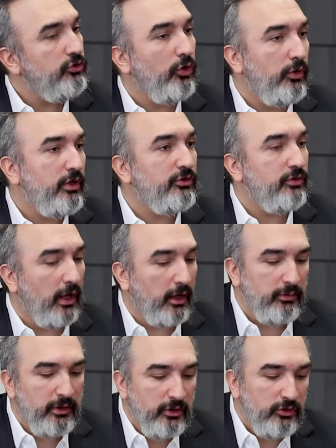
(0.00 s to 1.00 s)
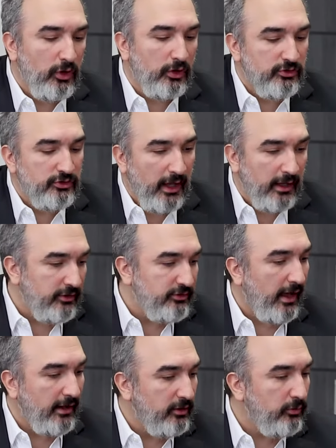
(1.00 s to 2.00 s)
So it's like we need to understand
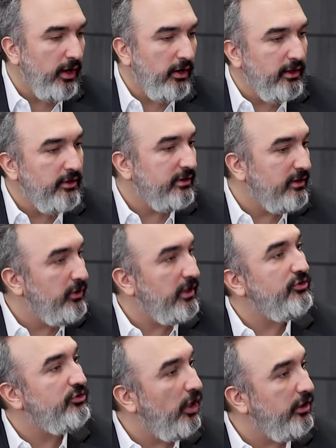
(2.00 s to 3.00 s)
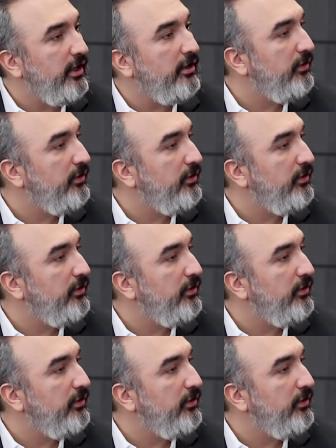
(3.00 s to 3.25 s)
exactly where it is, and then we can study it.